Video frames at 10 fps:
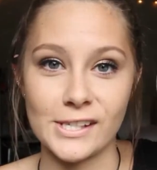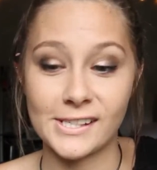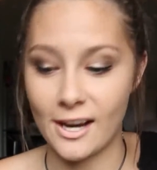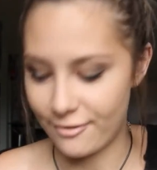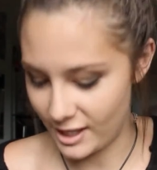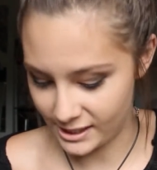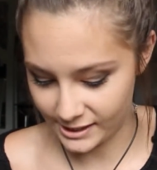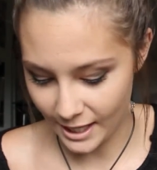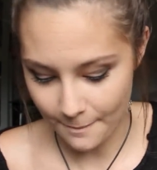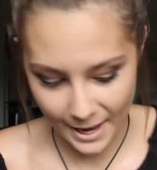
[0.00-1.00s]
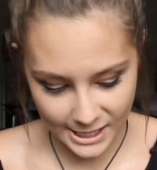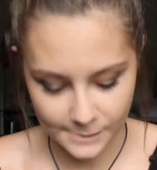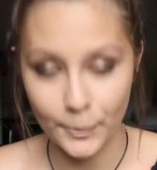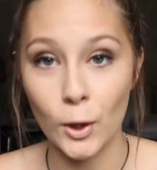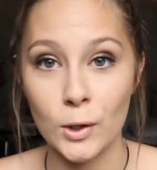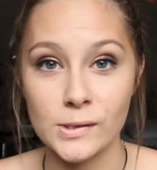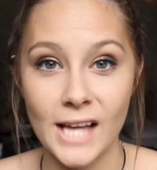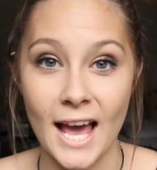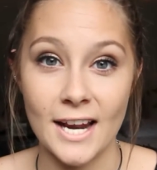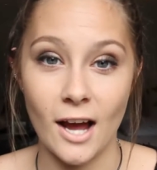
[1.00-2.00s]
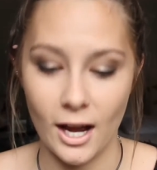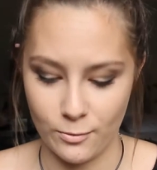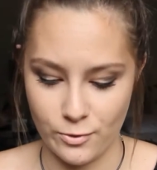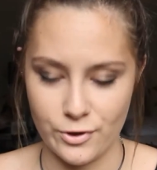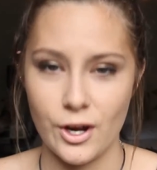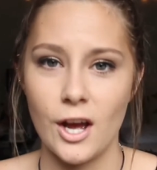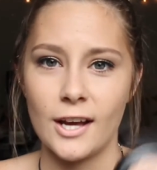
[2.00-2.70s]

This stuff is amazeballs, and I would